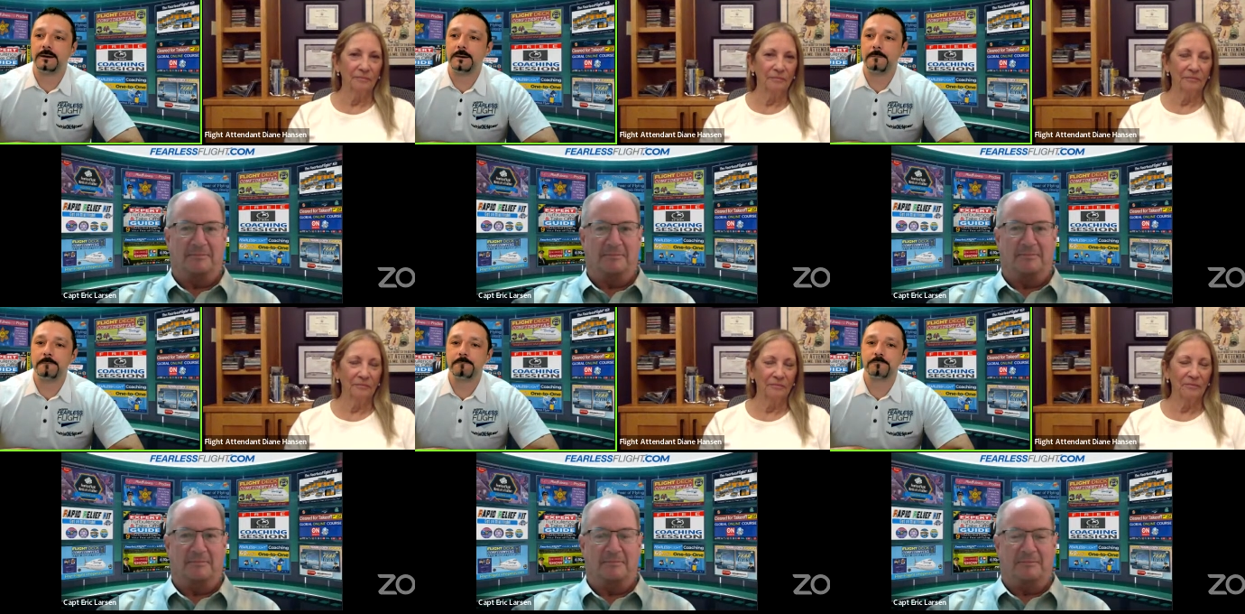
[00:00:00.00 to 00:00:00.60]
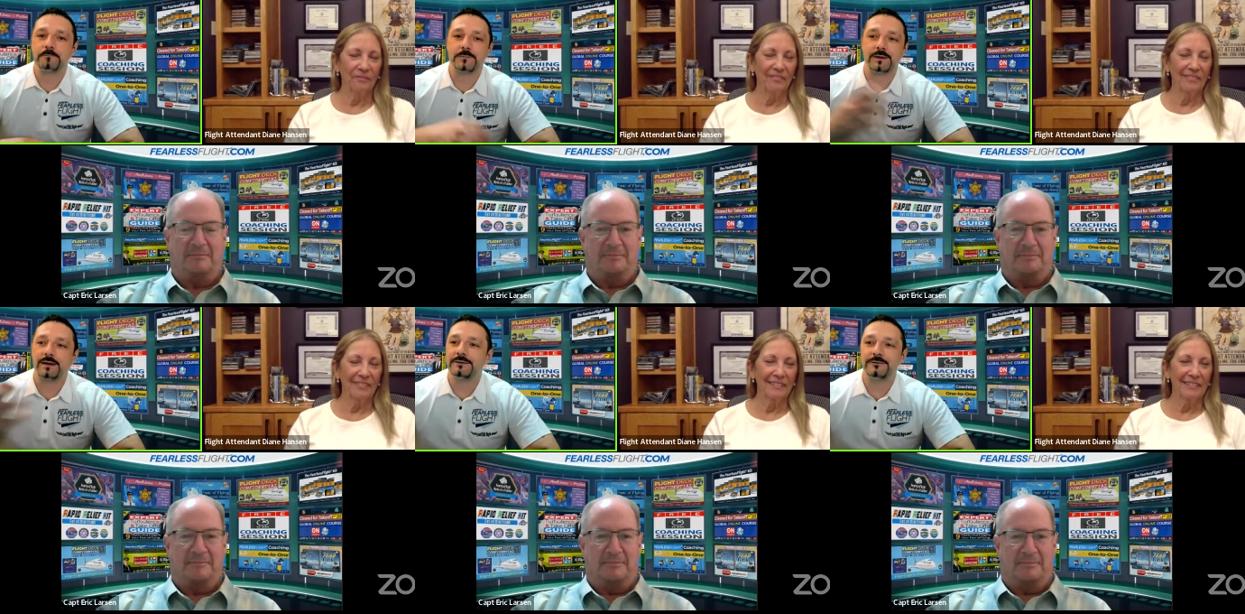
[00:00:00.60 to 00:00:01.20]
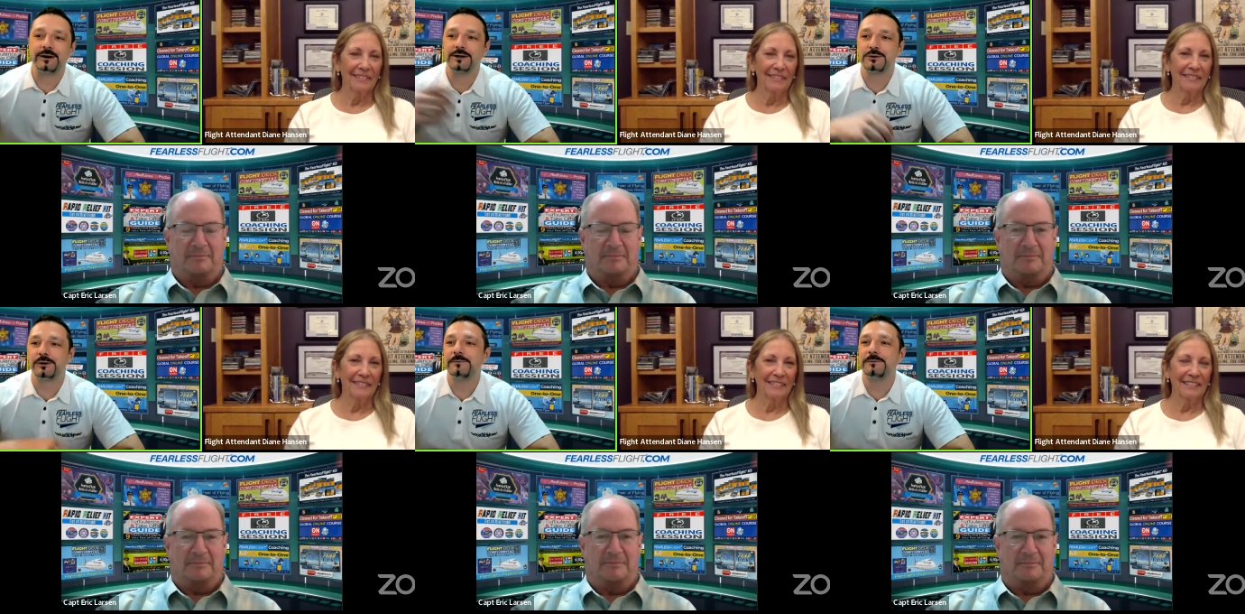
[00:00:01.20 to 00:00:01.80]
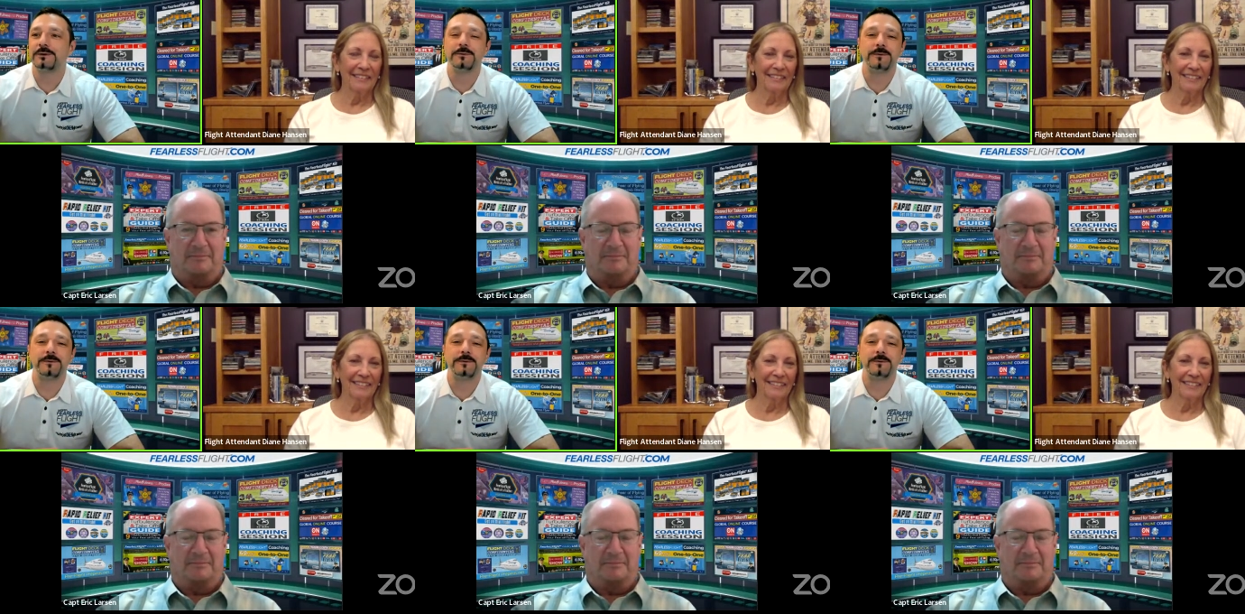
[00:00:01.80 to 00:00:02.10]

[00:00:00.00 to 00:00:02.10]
Speaker 1: um, it's very cool. So